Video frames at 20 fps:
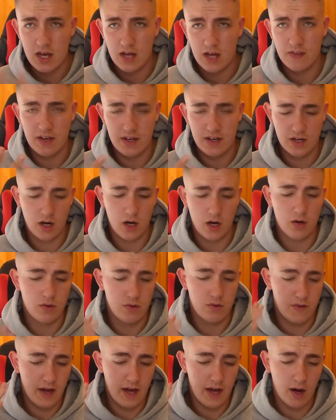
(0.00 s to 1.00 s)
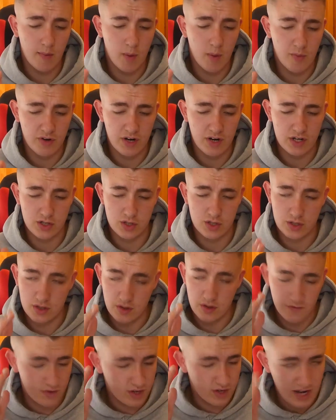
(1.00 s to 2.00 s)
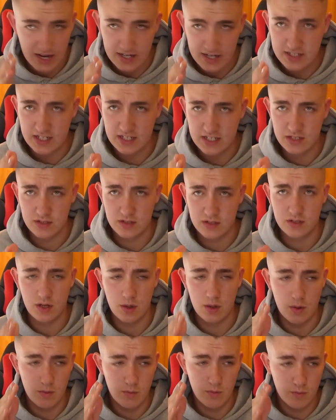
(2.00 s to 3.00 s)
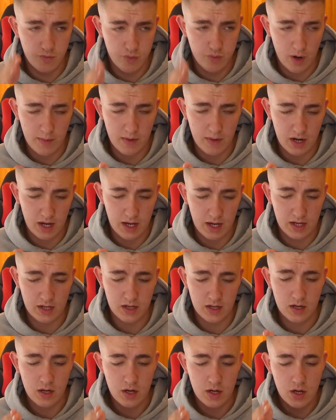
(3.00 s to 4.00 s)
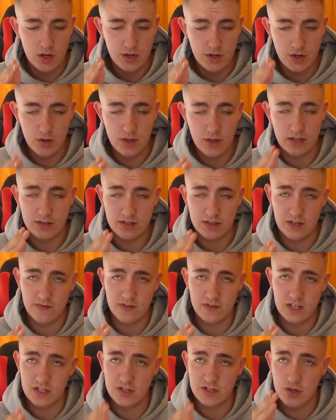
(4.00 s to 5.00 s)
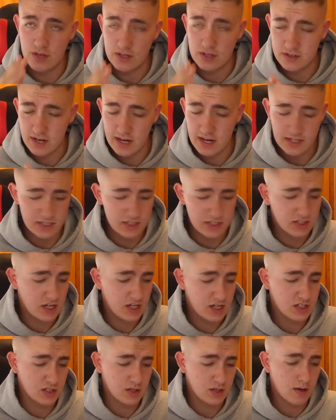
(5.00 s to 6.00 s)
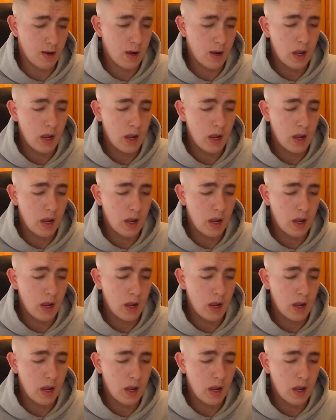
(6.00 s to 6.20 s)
And there you go. They are my predictions for next season's Premier League. 2017-2018 season.